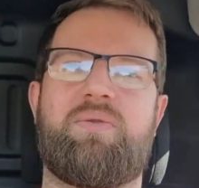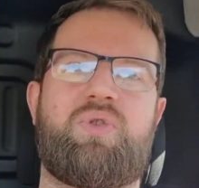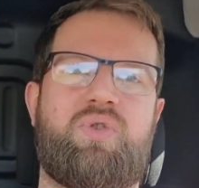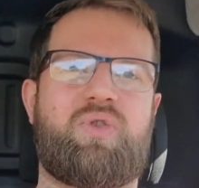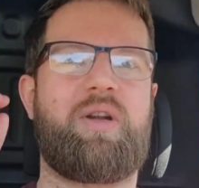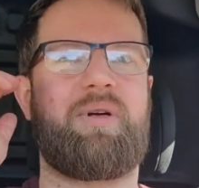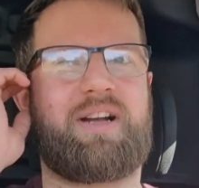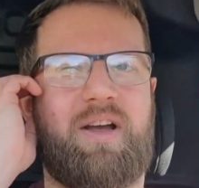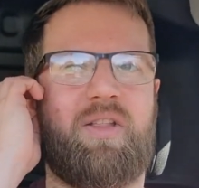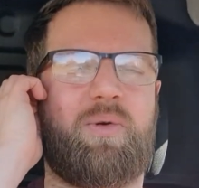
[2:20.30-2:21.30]
Straight back
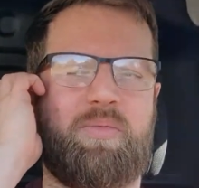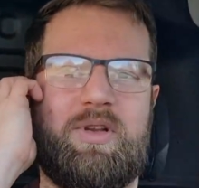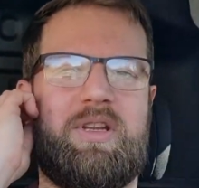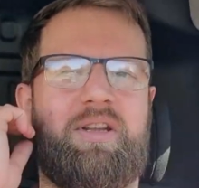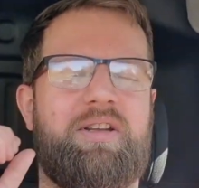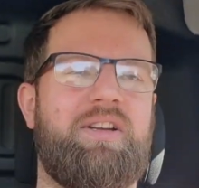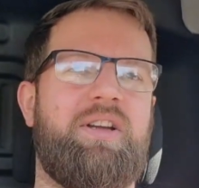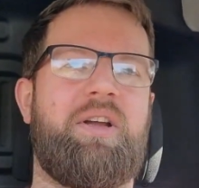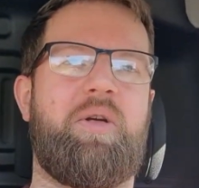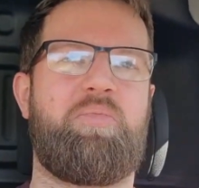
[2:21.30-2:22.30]
out there with bloody
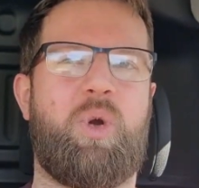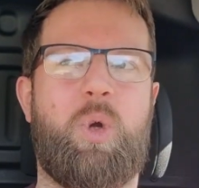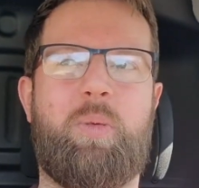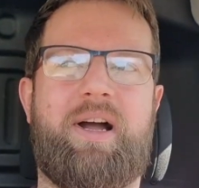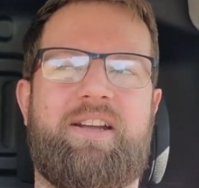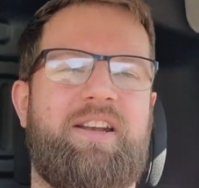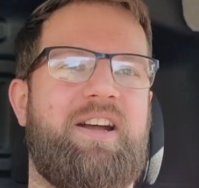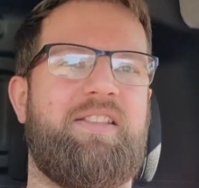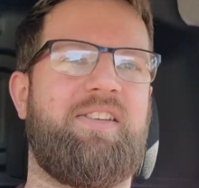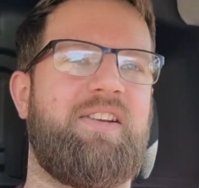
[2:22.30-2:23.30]
poo bag in
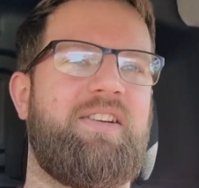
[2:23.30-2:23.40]
hand.